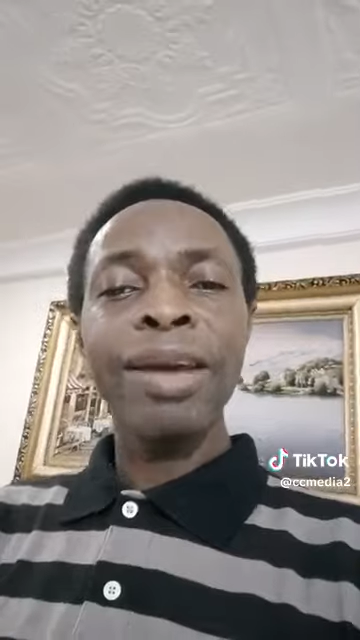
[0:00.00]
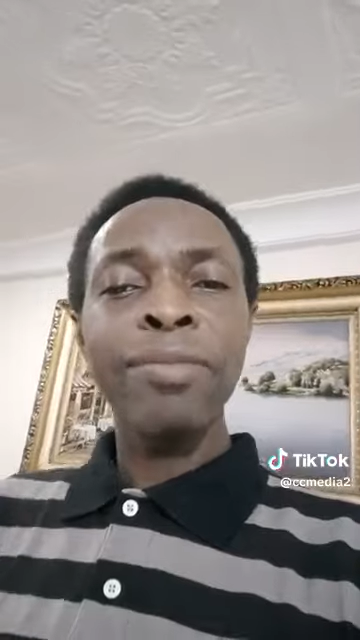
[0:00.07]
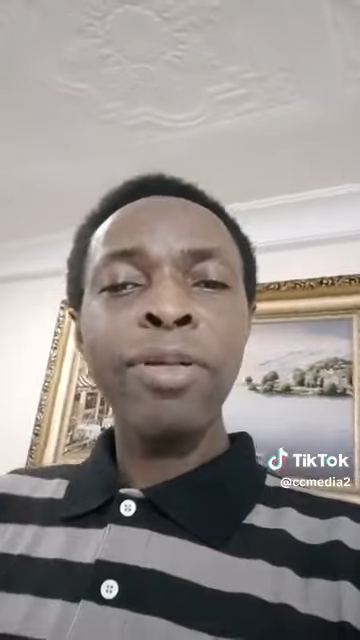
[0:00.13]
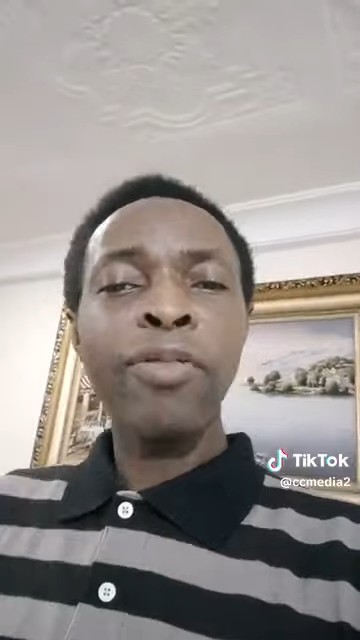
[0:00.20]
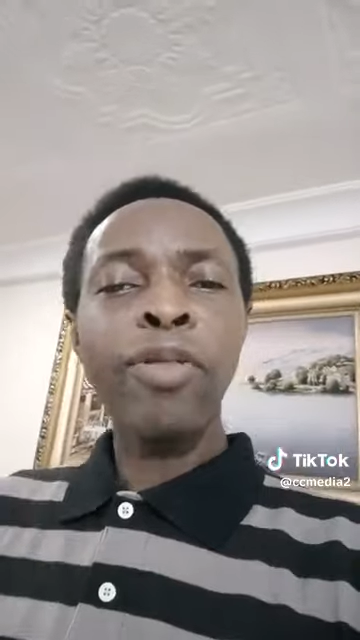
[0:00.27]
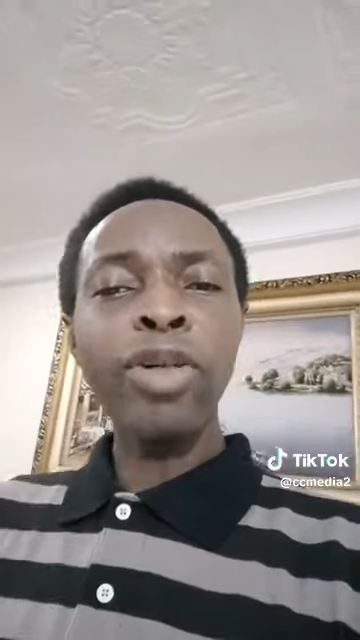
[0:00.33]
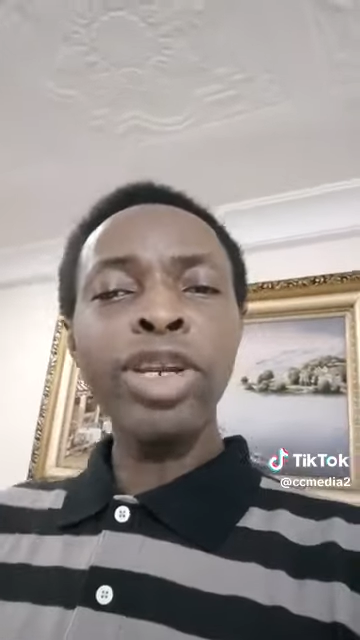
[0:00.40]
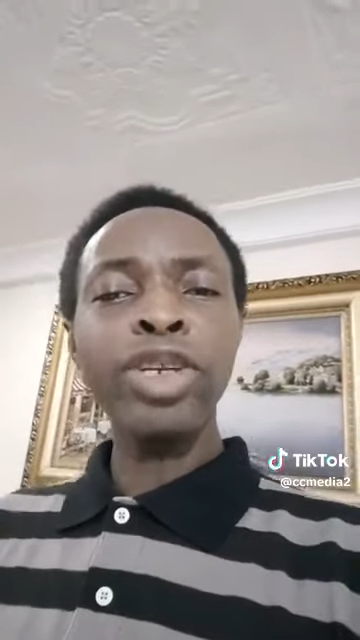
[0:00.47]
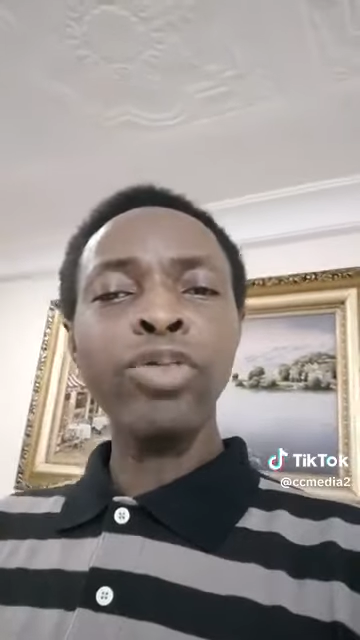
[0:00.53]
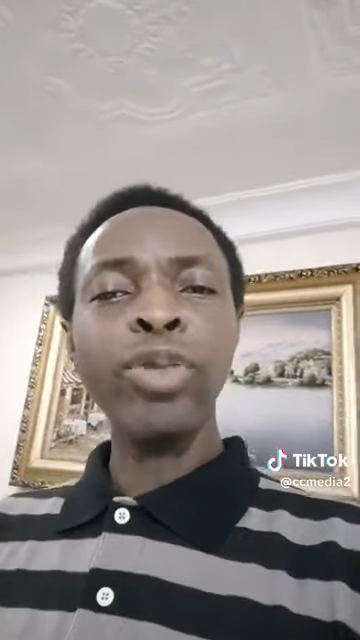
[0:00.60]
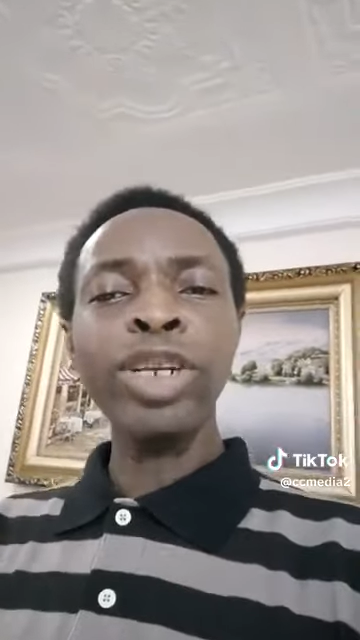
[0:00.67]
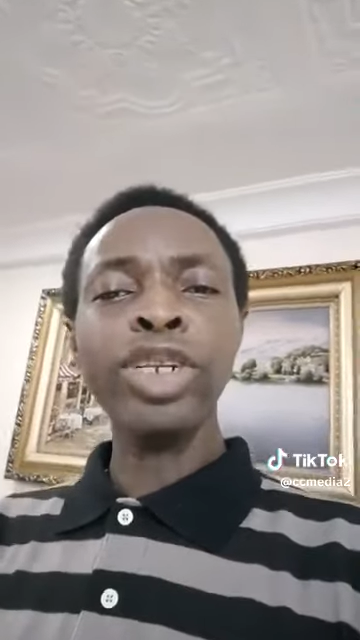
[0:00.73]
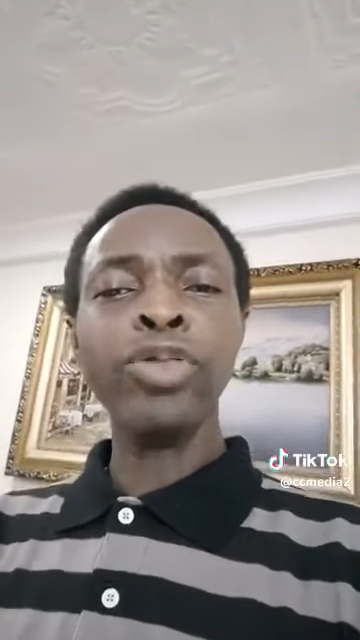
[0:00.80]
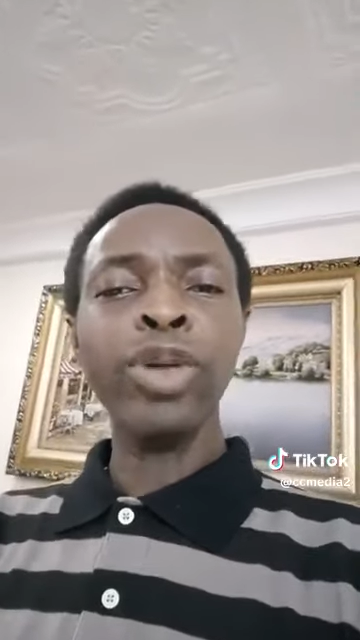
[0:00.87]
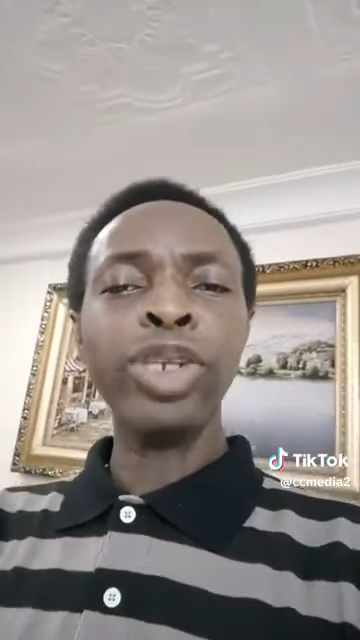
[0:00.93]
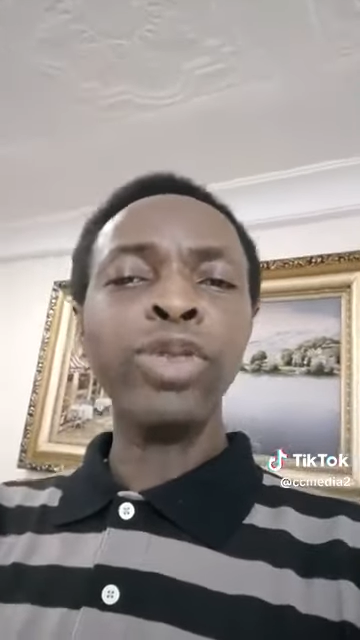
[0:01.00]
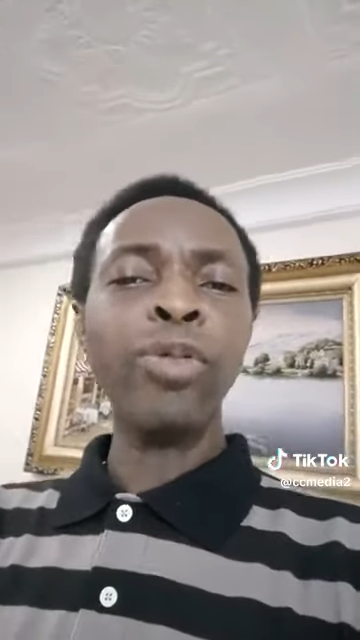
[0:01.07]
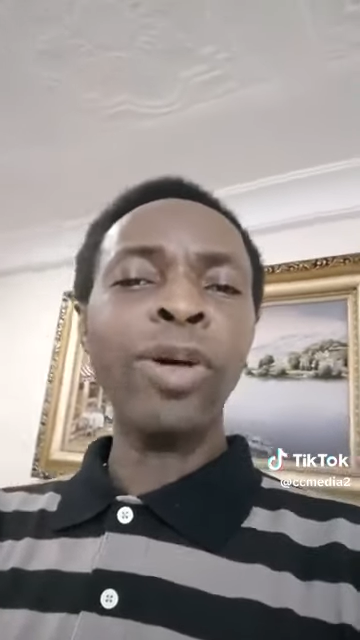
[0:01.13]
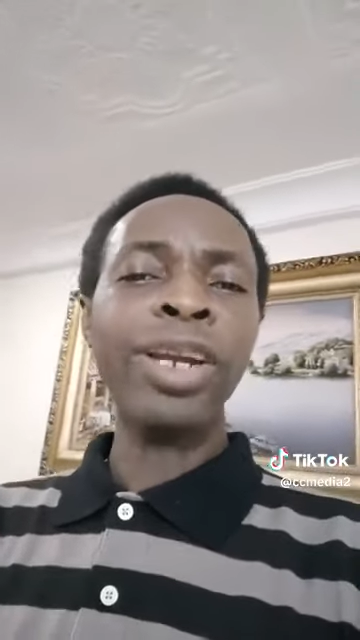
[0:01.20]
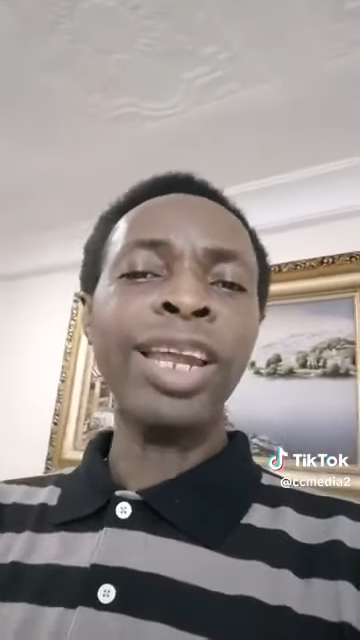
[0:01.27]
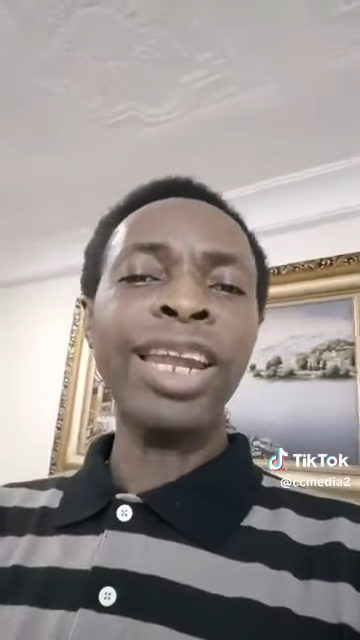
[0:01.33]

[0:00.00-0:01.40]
Before the 2021